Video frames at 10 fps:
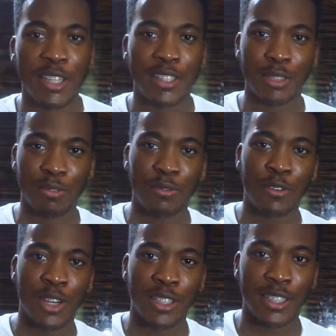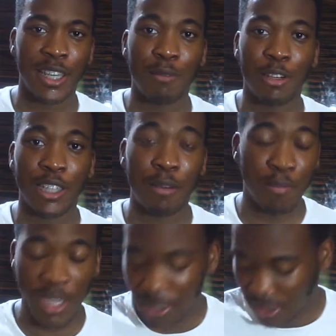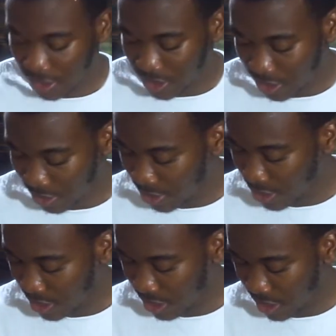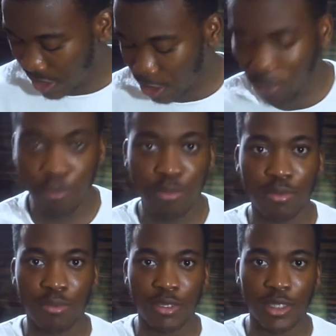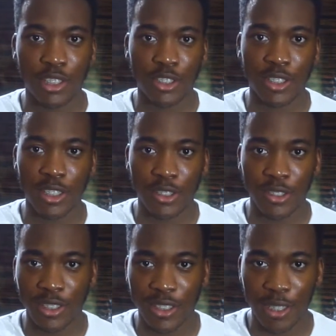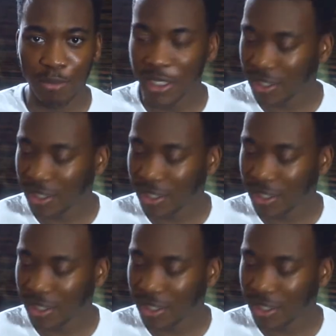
made this before and they came out amazing, so I hope they're just as good this time.